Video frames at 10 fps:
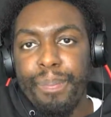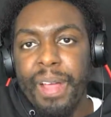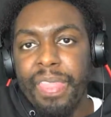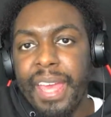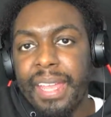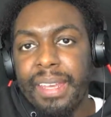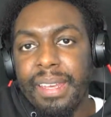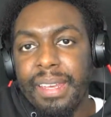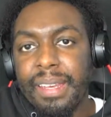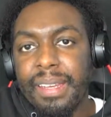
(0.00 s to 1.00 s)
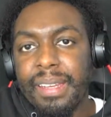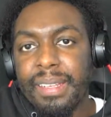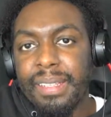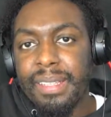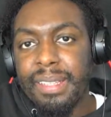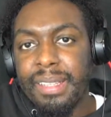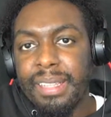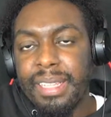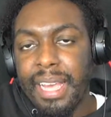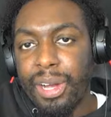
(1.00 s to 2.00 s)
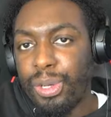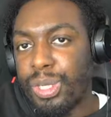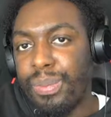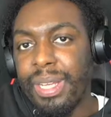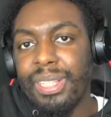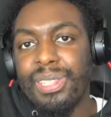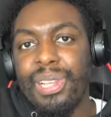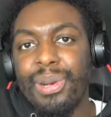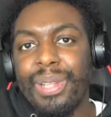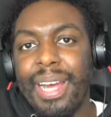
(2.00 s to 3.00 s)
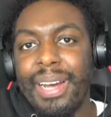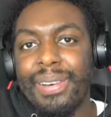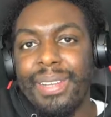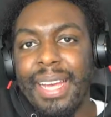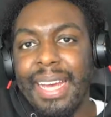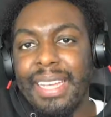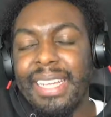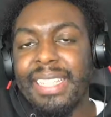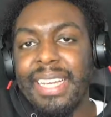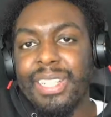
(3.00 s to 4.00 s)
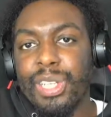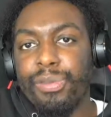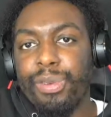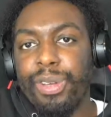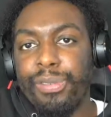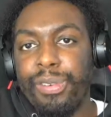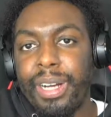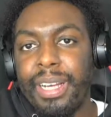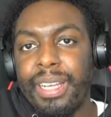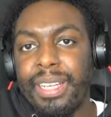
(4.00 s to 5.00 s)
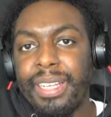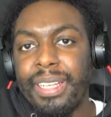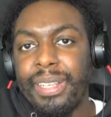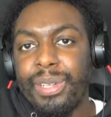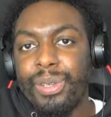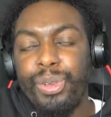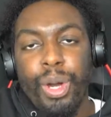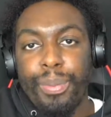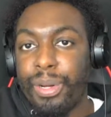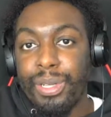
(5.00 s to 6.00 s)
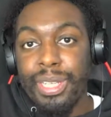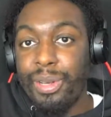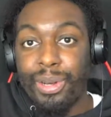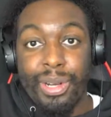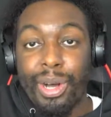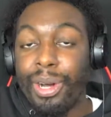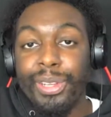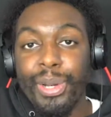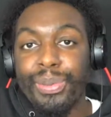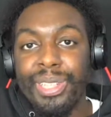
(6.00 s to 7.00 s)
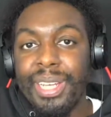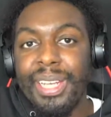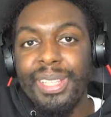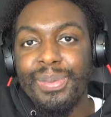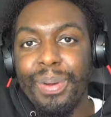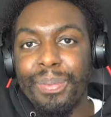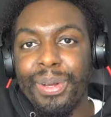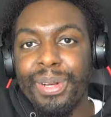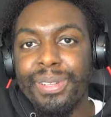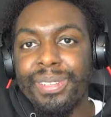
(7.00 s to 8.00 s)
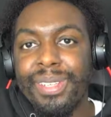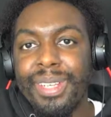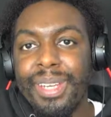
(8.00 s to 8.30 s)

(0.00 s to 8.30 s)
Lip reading: But then they ultimately slow down and he takes over in the fight. Not because they're not cardio machines, but because